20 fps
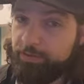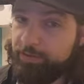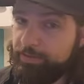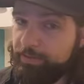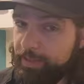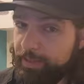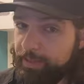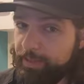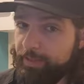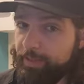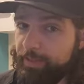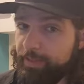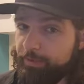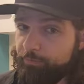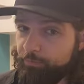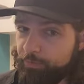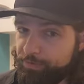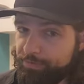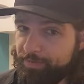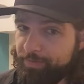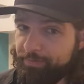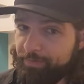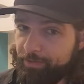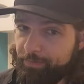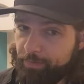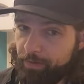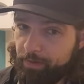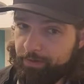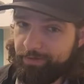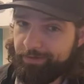take a resting
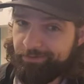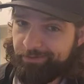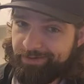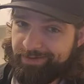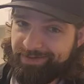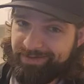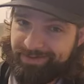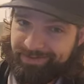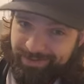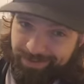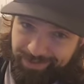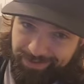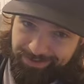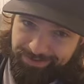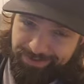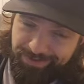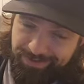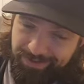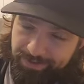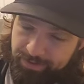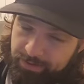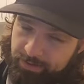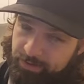metabolic rate test.